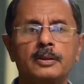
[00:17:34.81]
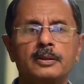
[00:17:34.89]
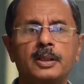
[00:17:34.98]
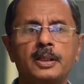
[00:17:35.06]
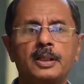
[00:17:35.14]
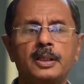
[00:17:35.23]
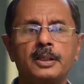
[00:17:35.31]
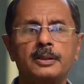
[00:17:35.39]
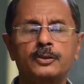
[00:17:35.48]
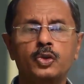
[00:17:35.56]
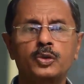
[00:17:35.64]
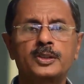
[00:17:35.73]
the
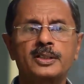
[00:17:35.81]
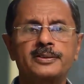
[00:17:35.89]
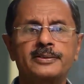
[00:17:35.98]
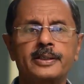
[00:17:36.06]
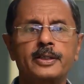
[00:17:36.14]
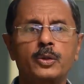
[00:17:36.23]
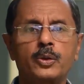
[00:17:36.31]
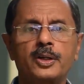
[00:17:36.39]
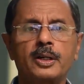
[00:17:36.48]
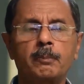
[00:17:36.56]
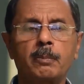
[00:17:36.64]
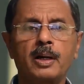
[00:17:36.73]
social
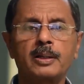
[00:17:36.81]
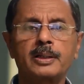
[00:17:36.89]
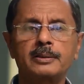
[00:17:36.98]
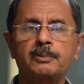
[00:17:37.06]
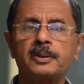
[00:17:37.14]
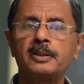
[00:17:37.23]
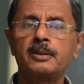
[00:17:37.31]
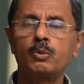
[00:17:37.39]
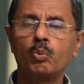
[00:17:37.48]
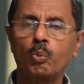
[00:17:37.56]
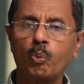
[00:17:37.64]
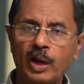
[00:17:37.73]
security part has
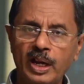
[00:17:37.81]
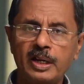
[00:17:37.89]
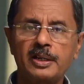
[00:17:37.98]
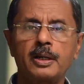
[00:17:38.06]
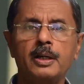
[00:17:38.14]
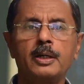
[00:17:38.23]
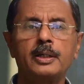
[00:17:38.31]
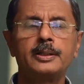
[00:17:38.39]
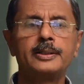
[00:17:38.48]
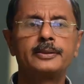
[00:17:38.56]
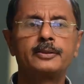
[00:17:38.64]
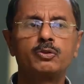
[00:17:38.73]
been
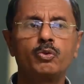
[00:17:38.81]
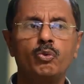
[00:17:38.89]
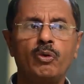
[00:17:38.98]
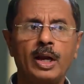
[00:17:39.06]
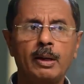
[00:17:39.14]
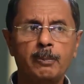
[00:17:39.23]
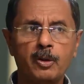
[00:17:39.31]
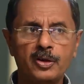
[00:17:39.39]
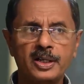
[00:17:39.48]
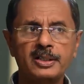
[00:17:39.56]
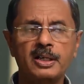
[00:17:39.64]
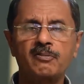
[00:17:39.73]
it's well
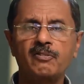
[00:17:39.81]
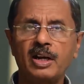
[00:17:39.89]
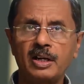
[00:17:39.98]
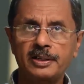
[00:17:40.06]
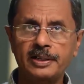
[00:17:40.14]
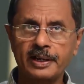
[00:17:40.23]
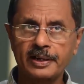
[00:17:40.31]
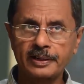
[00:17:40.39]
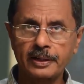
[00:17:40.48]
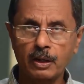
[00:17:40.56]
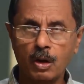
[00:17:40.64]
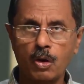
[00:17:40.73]
protected, well taken
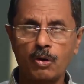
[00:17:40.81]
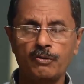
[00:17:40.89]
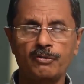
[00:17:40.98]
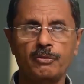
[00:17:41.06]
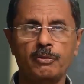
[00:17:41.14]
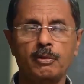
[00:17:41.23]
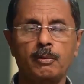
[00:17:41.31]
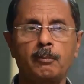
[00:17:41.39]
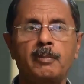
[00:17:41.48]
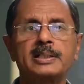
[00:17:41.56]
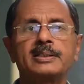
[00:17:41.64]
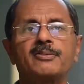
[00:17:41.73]
care of,
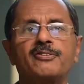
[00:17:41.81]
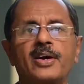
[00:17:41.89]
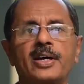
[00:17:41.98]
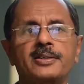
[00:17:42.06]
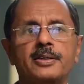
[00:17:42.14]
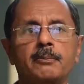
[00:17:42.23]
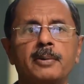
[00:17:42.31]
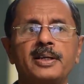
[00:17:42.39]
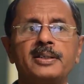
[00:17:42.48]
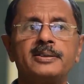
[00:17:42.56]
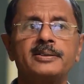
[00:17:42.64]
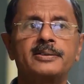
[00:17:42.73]
but the fact
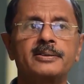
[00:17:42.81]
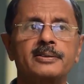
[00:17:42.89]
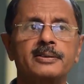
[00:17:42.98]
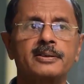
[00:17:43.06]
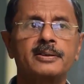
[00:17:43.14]
remains